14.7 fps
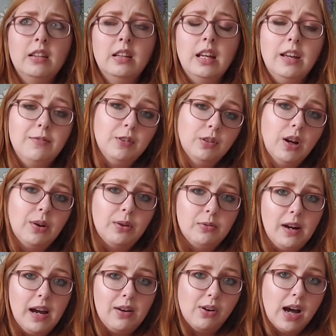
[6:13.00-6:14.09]
if you go the
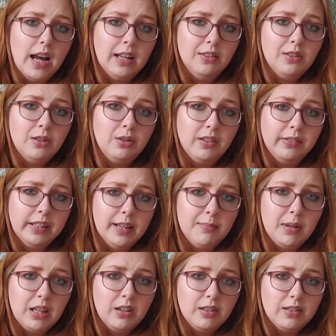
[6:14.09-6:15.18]
route I do, you
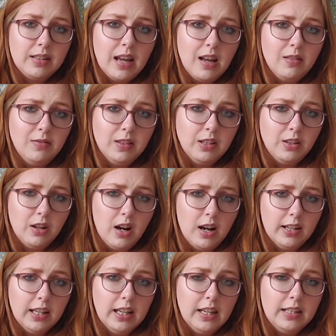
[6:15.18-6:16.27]
limit yourself and your
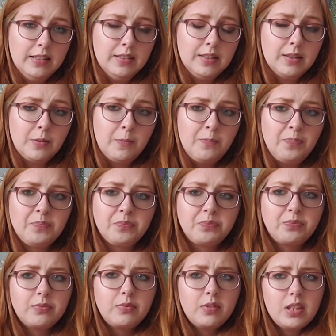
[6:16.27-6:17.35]
audience.
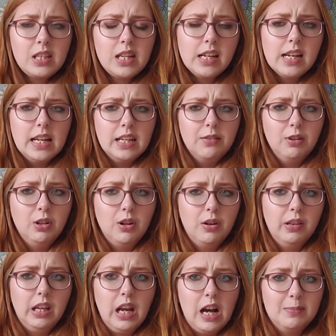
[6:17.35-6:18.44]
And if you go
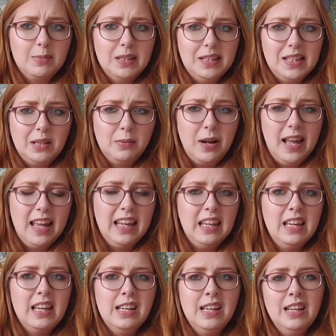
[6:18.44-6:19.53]
the opposite way,
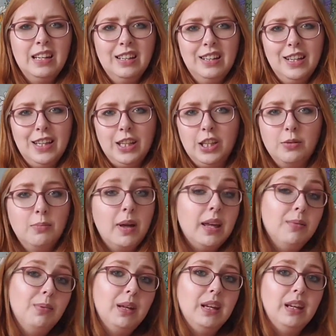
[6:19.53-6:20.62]
you may
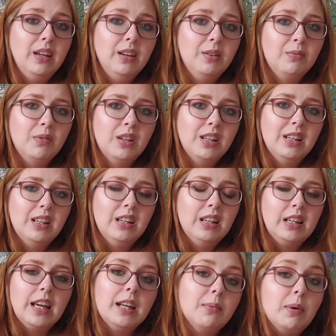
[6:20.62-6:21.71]
be
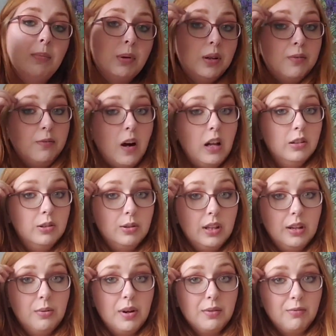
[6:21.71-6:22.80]
getting people to follow
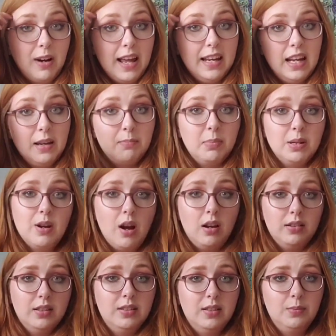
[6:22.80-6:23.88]
you on Reddit, but not
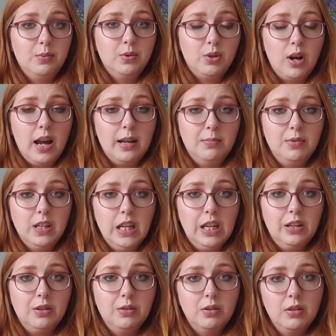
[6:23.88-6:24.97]
to subscribe to
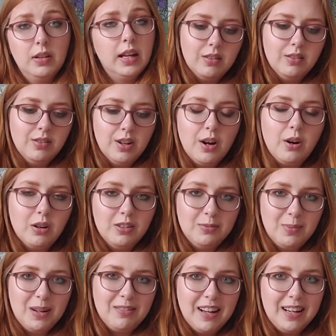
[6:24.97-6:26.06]
you. Not all of
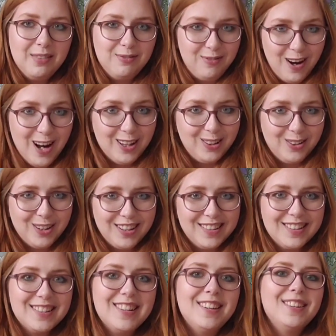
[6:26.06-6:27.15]
my Reddit
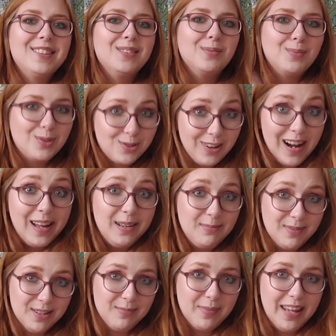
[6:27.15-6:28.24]
followers subscribe
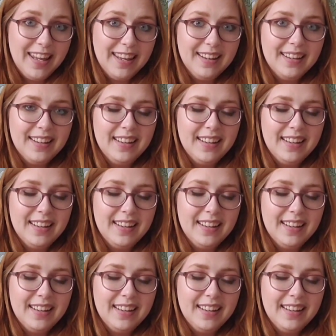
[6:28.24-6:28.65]
to me